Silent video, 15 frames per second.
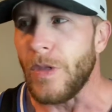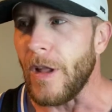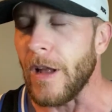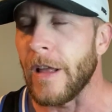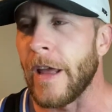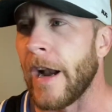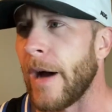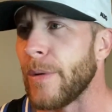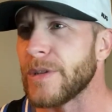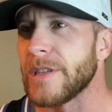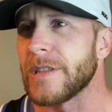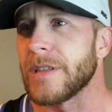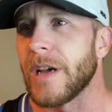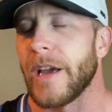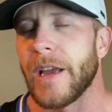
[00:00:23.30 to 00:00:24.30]
And I was
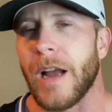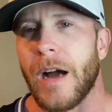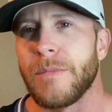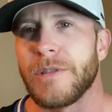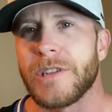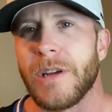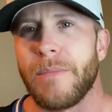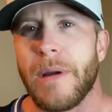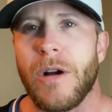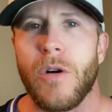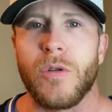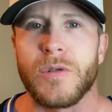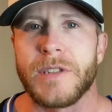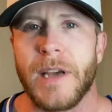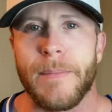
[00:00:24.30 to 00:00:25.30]
just like, I'm just gonna make a
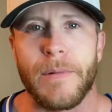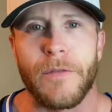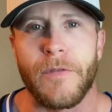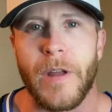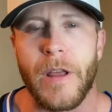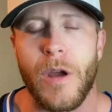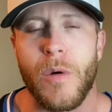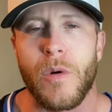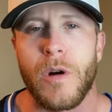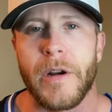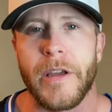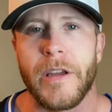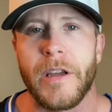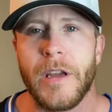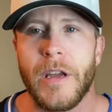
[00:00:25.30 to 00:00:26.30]
whole separate video on
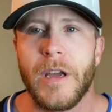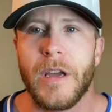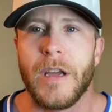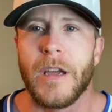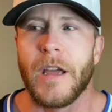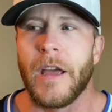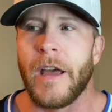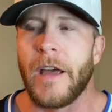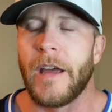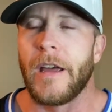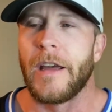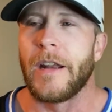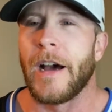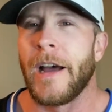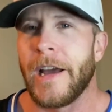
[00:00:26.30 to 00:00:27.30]
it.
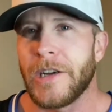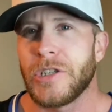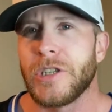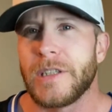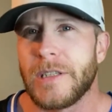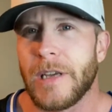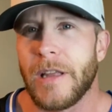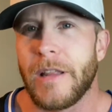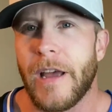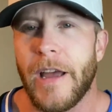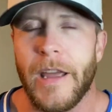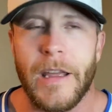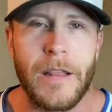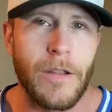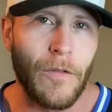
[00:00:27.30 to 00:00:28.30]
And I actually said
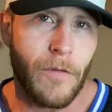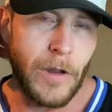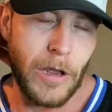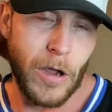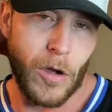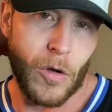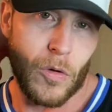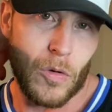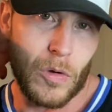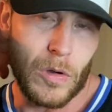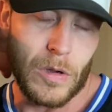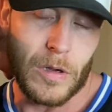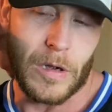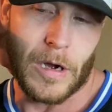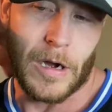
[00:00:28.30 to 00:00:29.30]
that in the video
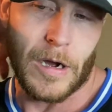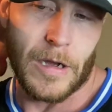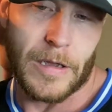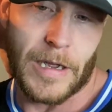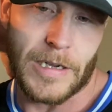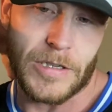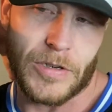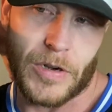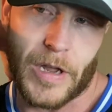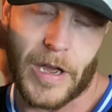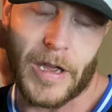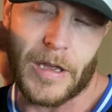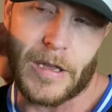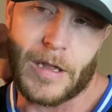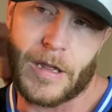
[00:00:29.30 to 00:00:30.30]

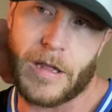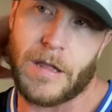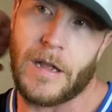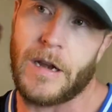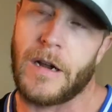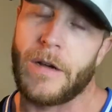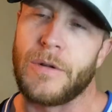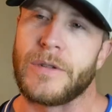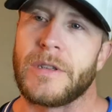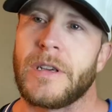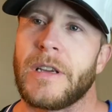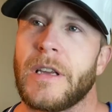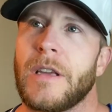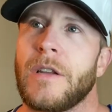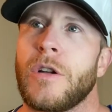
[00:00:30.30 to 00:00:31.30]
yesterday, and I was
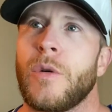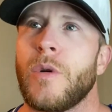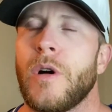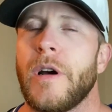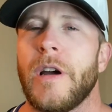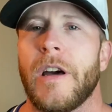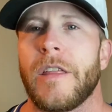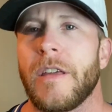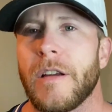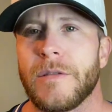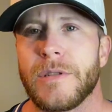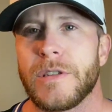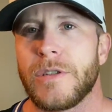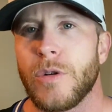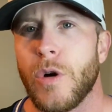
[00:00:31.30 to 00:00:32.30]
like, you know what, I think I'll
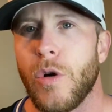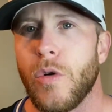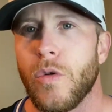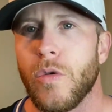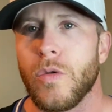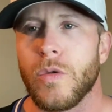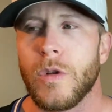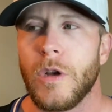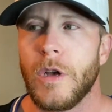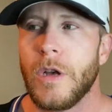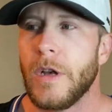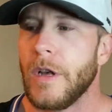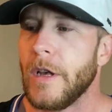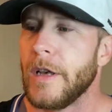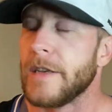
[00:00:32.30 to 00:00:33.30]
just do a whole
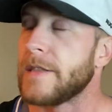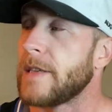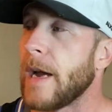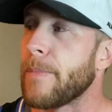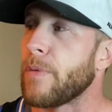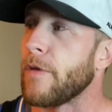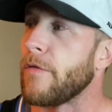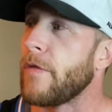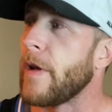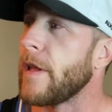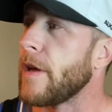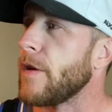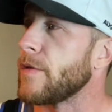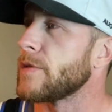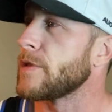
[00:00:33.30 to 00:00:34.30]
separate
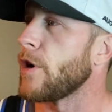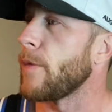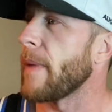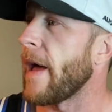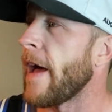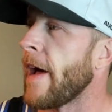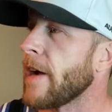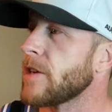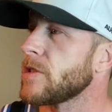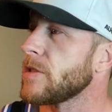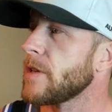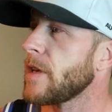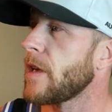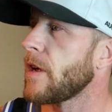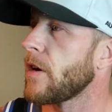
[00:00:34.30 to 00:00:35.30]
video. So I'm
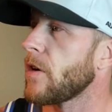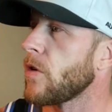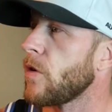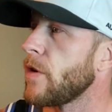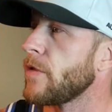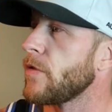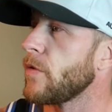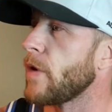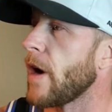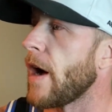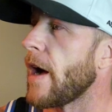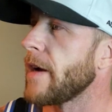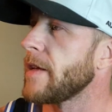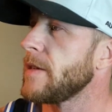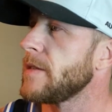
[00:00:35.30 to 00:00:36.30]
actually here on
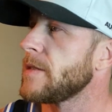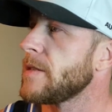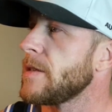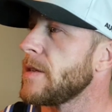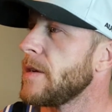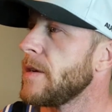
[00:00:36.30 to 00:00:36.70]
Ducati's